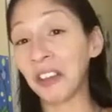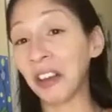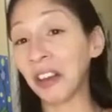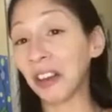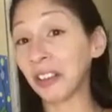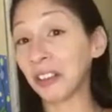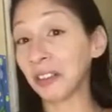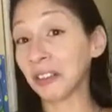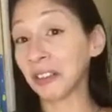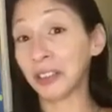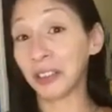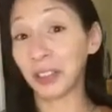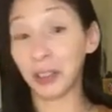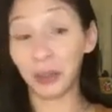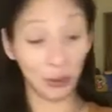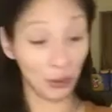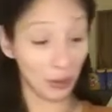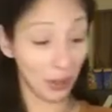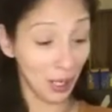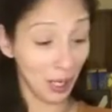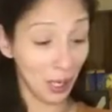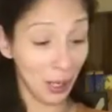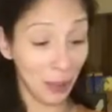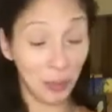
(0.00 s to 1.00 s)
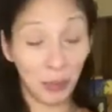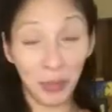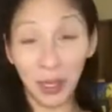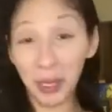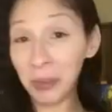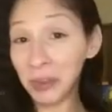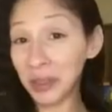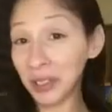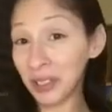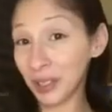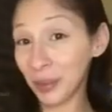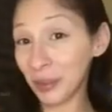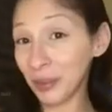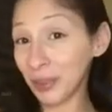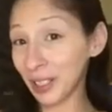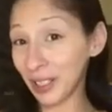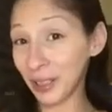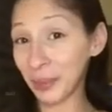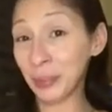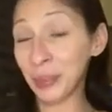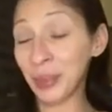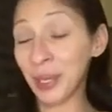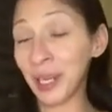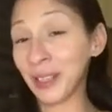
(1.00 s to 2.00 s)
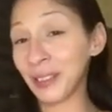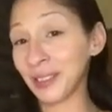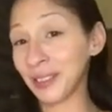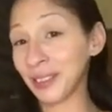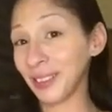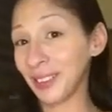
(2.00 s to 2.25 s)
So maybe some of y'all picked